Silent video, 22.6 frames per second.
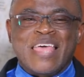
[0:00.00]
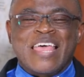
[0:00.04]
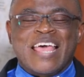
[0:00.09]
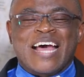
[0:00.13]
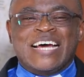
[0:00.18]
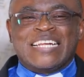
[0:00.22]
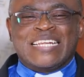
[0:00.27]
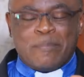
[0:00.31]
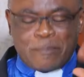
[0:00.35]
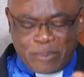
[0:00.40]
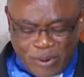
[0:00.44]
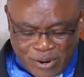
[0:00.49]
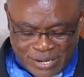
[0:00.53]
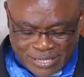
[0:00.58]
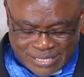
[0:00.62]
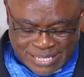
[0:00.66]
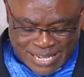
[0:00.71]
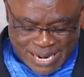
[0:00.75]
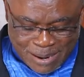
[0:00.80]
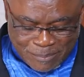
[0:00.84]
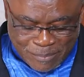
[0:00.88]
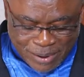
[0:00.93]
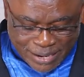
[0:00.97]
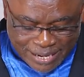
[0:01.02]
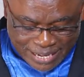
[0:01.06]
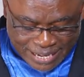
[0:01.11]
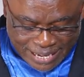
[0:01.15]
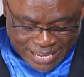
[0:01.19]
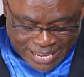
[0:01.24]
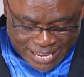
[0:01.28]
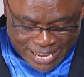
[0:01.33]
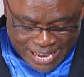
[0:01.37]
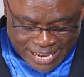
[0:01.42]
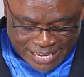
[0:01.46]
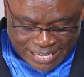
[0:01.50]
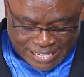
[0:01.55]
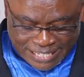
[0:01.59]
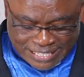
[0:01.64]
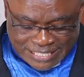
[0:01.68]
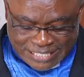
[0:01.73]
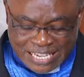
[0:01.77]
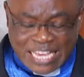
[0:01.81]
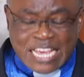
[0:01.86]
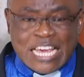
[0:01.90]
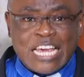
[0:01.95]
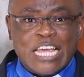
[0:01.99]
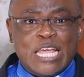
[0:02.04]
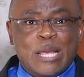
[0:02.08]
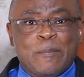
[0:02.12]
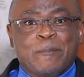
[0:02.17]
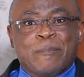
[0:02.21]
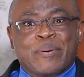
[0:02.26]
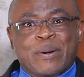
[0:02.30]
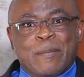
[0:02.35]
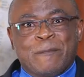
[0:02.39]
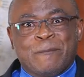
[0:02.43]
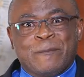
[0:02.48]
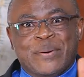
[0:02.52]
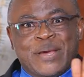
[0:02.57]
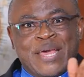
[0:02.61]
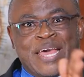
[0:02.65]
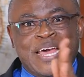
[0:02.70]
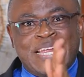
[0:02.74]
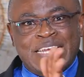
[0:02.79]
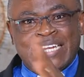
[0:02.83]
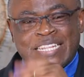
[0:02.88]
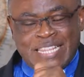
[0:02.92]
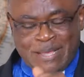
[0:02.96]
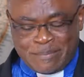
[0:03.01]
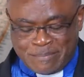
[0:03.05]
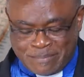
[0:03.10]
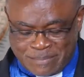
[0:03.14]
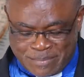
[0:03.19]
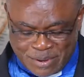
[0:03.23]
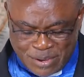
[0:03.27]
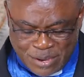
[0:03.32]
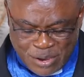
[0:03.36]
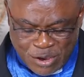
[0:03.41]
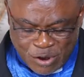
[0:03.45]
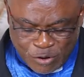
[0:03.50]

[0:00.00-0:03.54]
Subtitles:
And the point that I'm making here is he prepared them